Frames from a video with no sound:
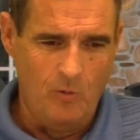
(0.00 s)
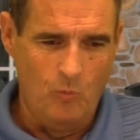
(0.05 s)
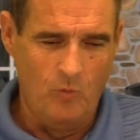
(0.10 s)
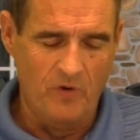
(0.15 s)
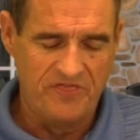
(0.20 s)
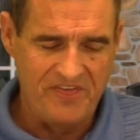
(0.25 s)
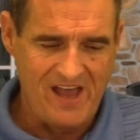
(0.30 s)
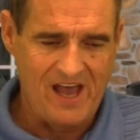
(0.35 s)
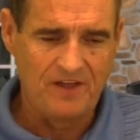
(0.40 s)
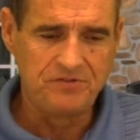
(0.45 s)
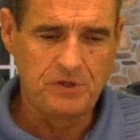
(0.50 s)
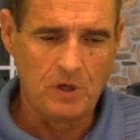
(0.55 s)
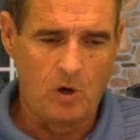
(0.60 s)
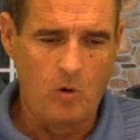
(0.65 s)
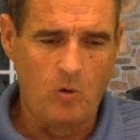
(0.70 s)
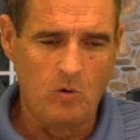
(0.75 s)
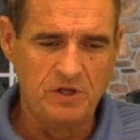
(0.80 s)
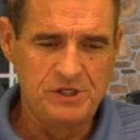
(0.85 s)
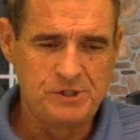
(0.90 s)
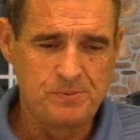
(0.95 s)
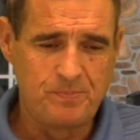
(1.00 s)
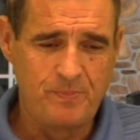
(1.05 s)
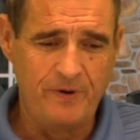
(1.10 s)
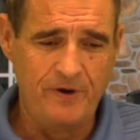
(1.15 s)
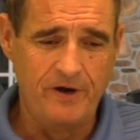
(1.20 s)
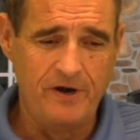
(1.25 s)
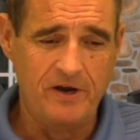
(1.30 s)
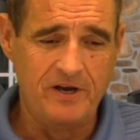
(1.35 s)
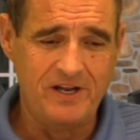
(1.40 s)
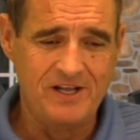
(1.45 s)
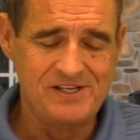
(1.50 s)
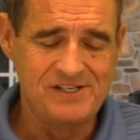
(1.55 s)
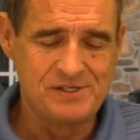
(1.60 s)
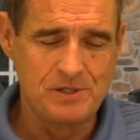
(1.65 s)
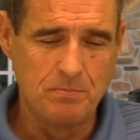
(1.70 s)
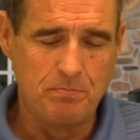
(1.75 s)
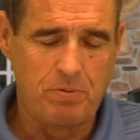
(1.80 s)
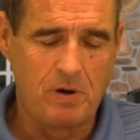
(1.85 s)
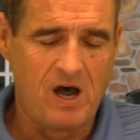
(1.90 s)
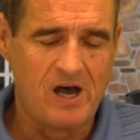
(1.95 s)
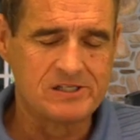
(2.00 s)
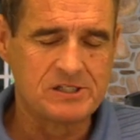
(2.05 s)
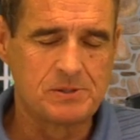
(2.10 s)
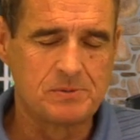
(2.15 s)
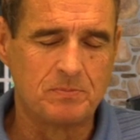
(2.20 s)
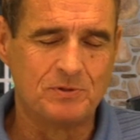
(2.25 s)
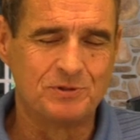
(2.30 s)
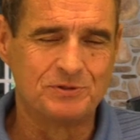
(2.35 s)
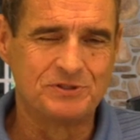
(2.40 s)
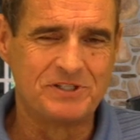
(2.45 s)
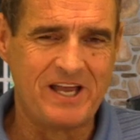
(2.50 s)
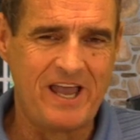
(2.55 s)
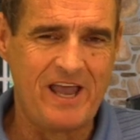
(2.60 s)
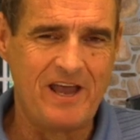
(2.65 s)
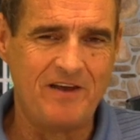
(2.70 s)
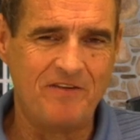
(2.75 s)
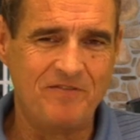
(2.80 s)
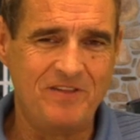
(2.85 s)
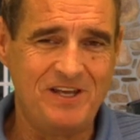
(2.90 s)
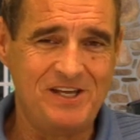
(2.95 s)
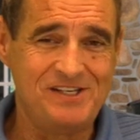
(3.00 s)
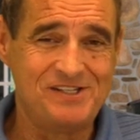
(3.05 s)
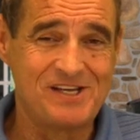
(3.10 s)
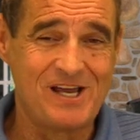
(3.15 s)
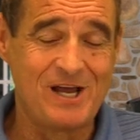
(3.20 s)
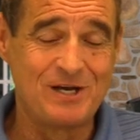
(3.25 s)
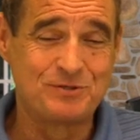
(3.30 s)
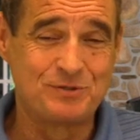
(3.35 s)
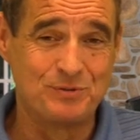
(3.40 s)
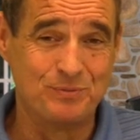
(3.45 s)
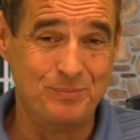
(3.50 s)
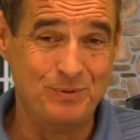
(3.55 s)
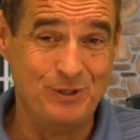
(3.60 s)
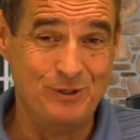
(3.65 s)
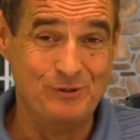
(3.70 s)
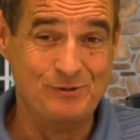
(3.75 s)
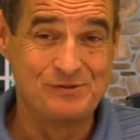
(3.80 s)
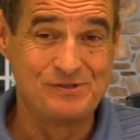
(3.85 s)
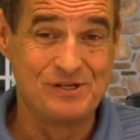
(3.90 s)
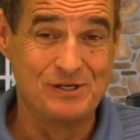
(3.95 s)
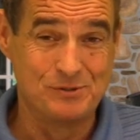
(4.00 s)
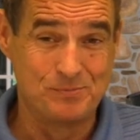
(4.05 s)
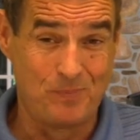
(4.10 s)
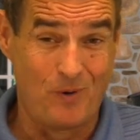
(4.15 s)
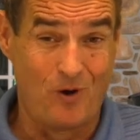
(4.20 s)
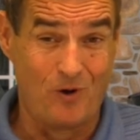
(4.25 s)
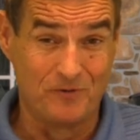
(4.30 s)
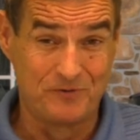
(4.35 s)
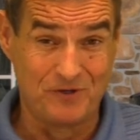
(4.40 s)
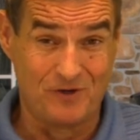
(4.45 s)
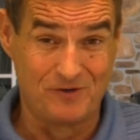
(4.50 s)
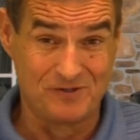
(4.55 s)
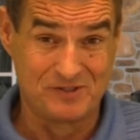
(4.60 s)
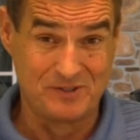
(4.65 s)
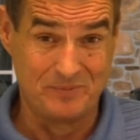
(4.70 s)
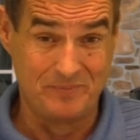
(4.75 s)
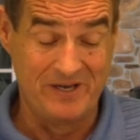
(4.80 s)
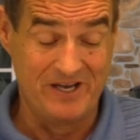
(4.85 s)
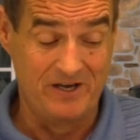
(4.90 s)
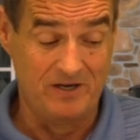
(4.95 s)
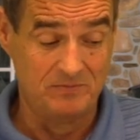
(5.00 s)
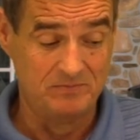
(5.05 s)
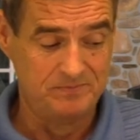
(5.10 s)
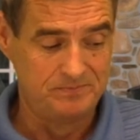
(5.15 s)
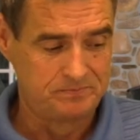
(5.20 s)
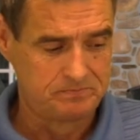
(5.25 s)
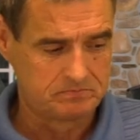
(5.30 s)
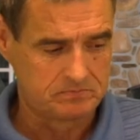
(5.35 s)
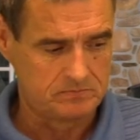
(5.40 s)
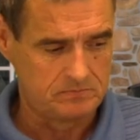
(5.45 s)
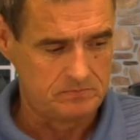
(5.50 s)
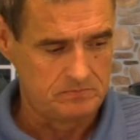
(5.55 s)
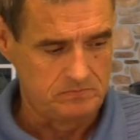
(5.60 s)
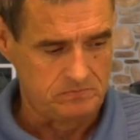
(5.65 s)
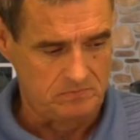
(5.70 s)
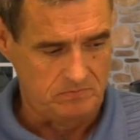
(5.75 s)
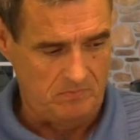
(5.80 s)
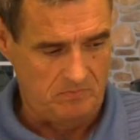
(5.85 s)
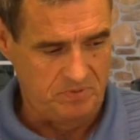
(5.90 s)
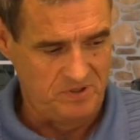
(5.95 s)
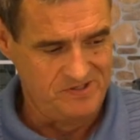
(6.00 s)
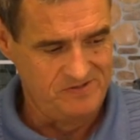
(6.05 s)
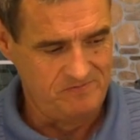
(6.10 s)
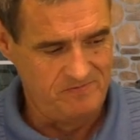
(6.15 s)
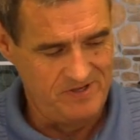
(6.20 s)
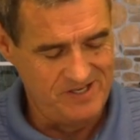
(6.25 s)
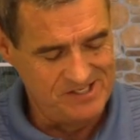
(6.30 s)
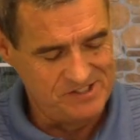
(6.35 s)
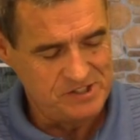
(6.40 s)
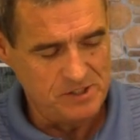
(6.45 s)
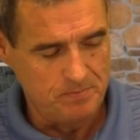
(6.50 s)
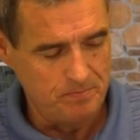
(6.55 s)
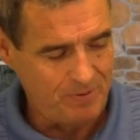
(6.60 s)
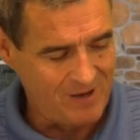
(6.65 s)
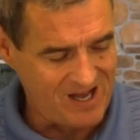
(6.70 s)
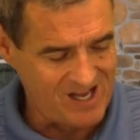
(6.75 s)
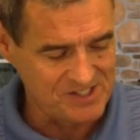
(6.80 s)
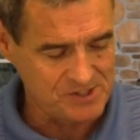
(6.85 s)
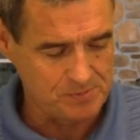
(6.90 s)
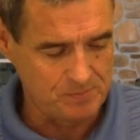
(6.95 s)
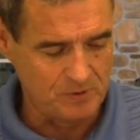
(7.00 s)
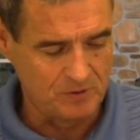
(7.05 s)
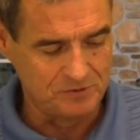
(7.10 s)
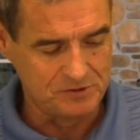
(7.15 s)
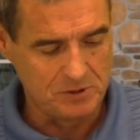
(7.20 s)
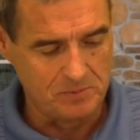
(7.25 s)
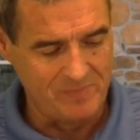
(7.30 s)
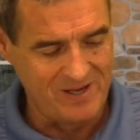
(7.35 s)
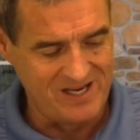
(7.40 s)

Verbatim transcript: without the Holy Spirit, it is impossible to have these attributes as Paul talks about. It's impossible to